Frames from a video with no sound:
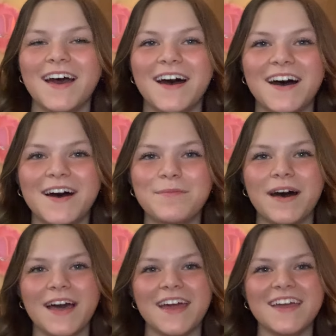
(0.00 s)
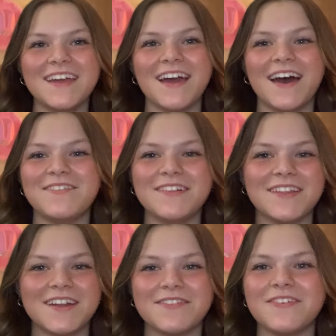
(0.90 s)
I have a
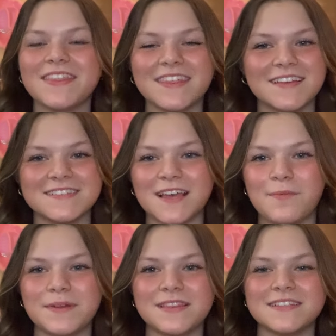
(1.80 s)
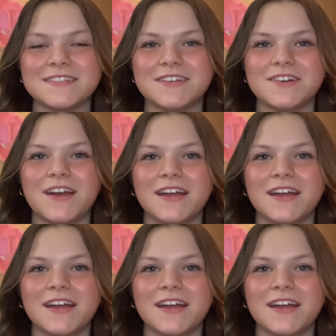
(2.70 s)
lot of fun things happening this year.